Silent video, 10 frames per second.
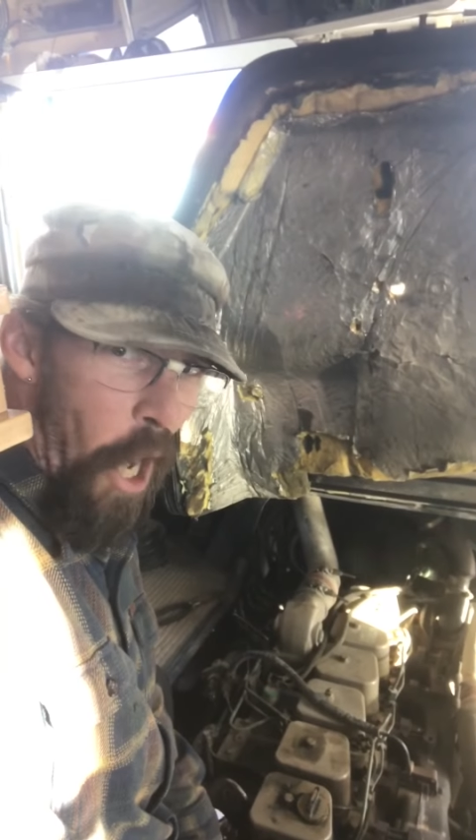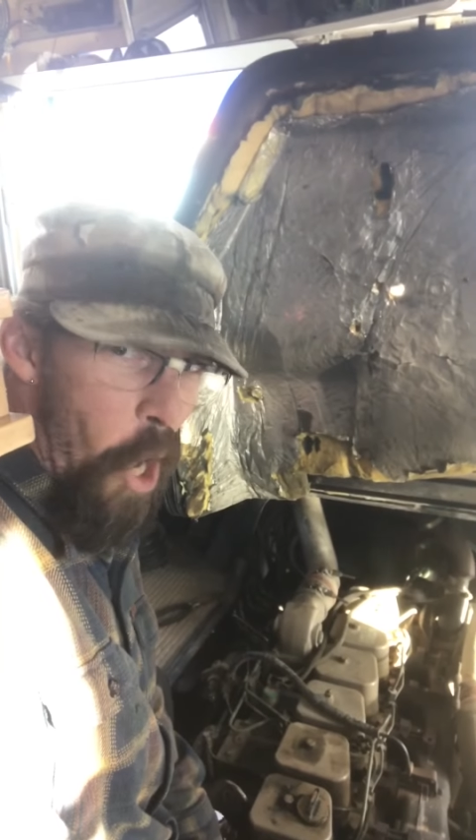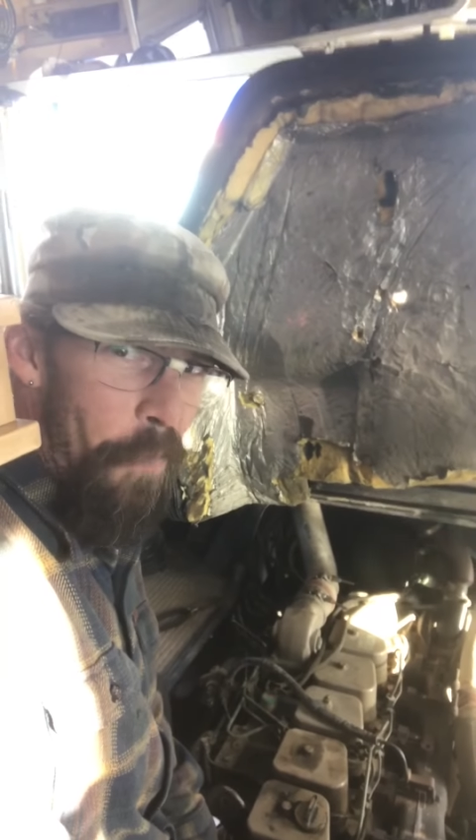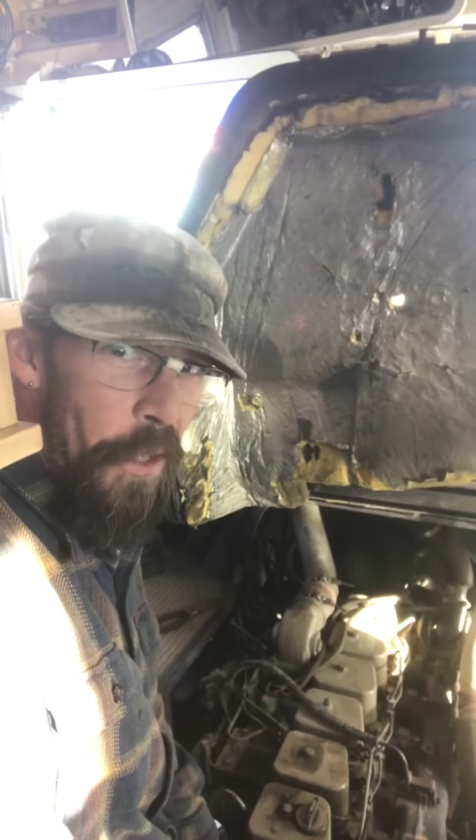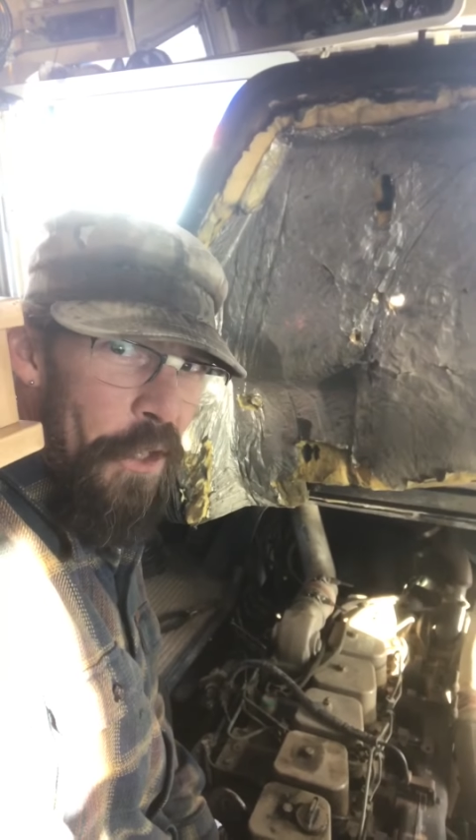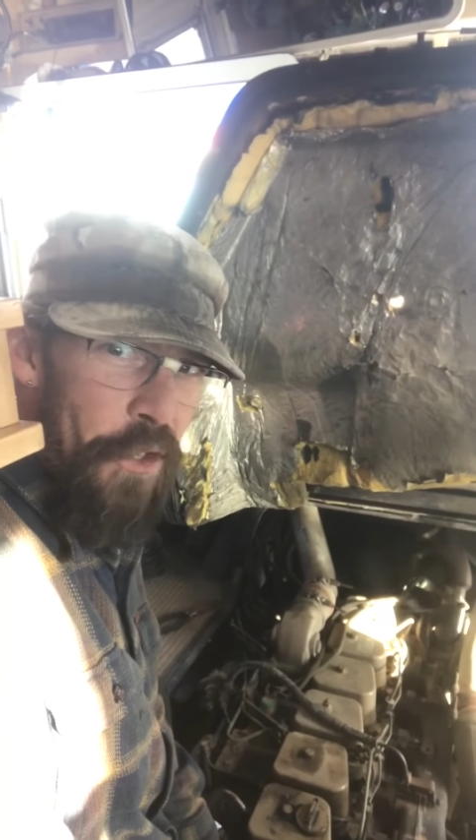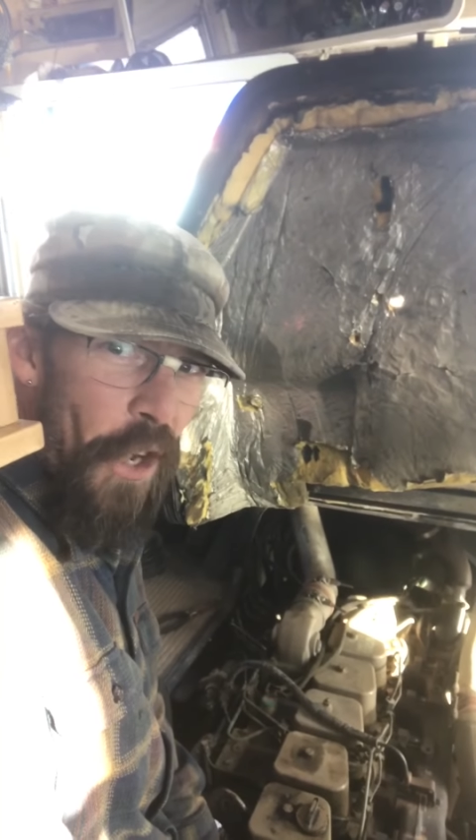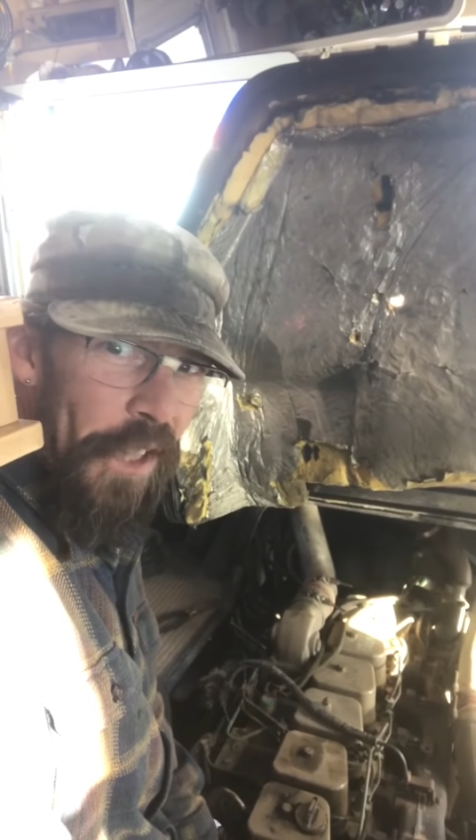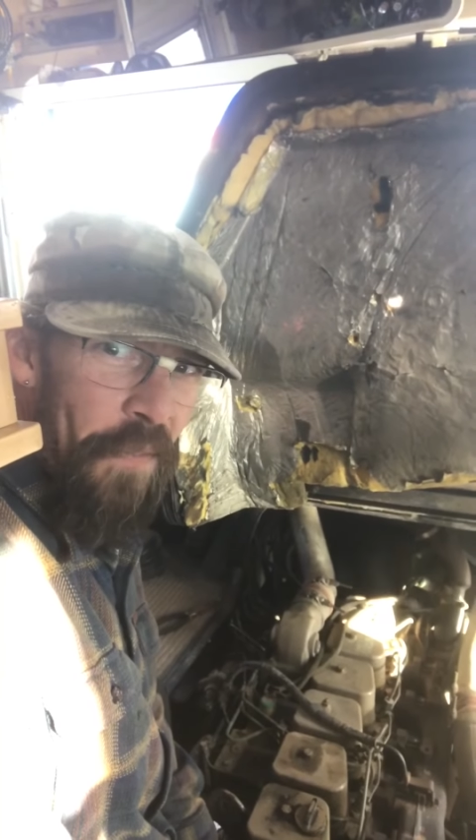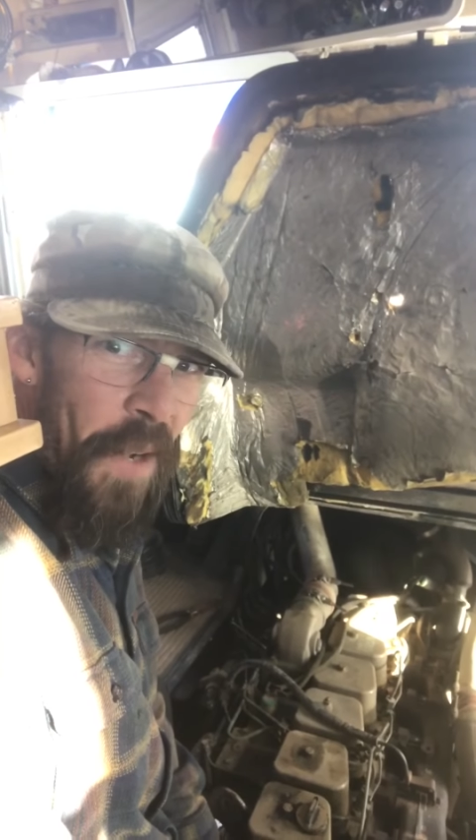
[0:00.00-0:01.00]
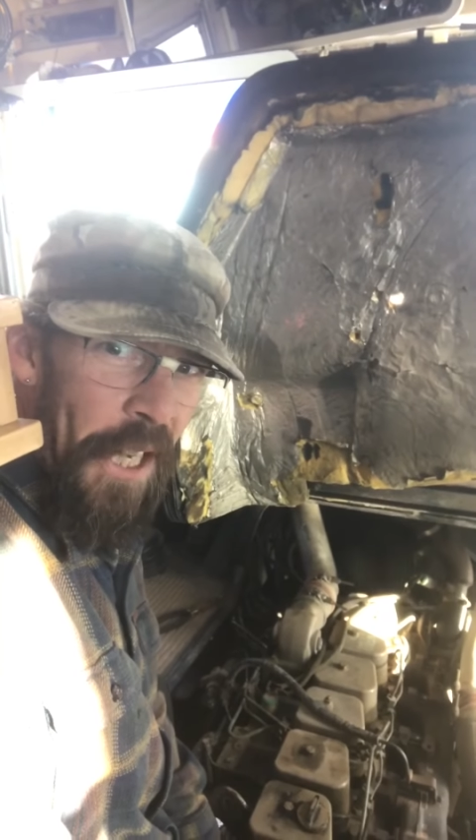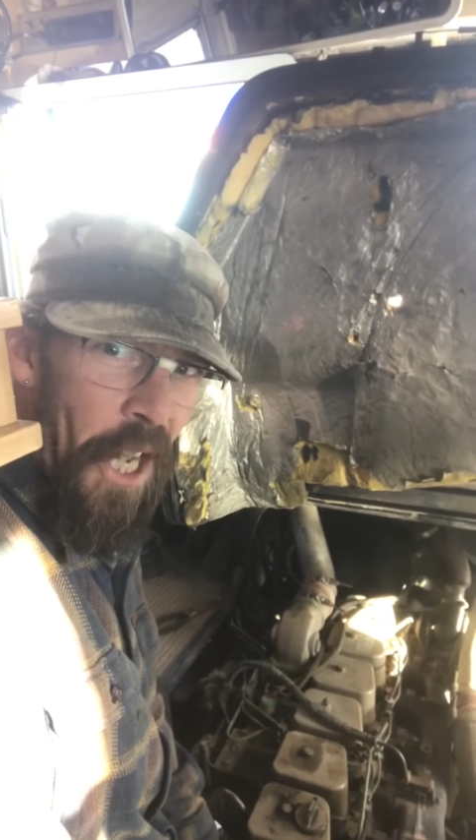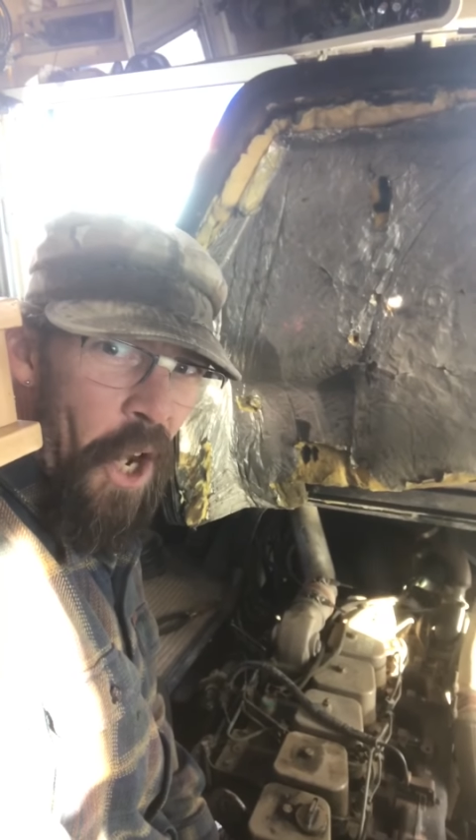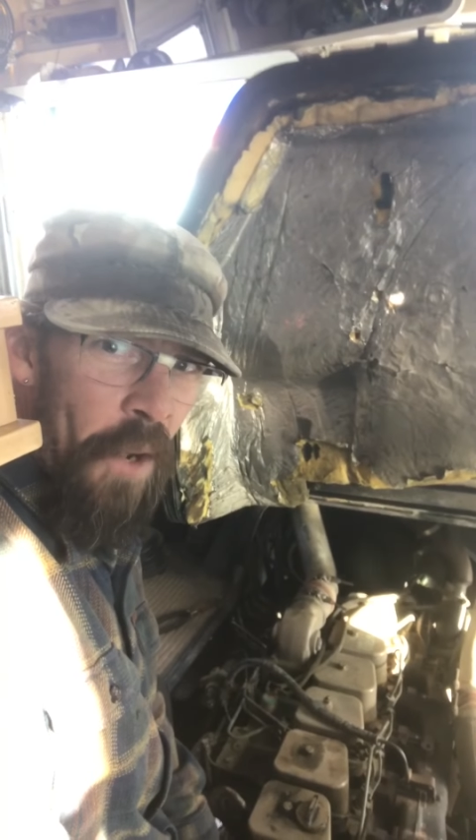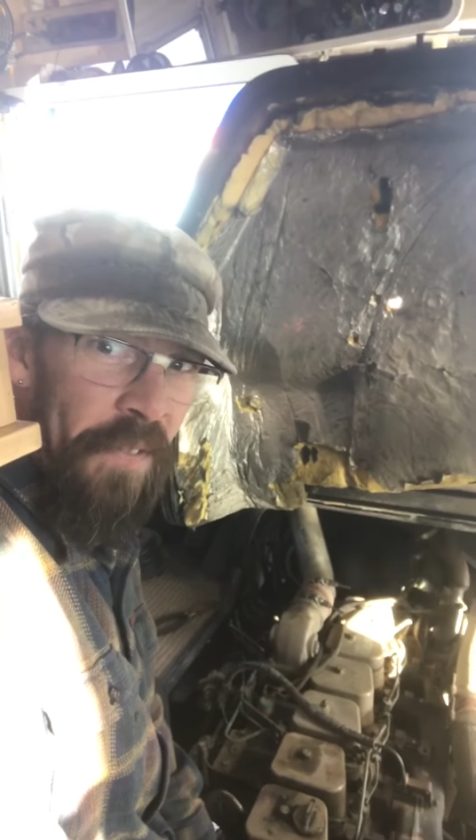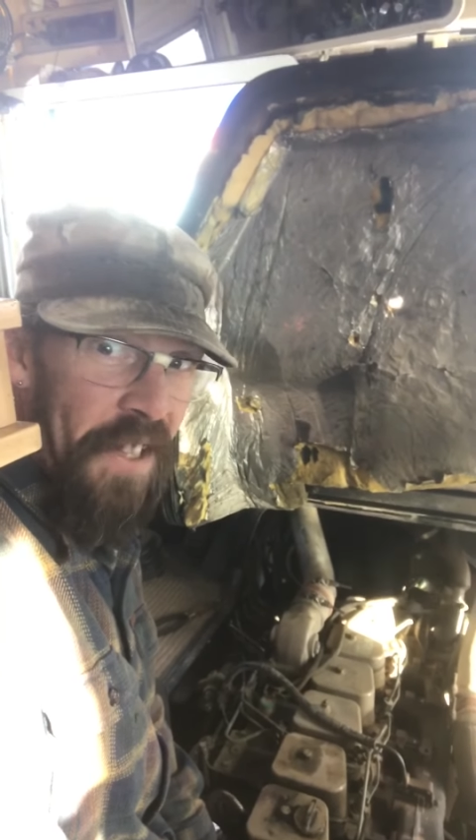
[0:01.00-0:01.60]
hope you enjoyed the video.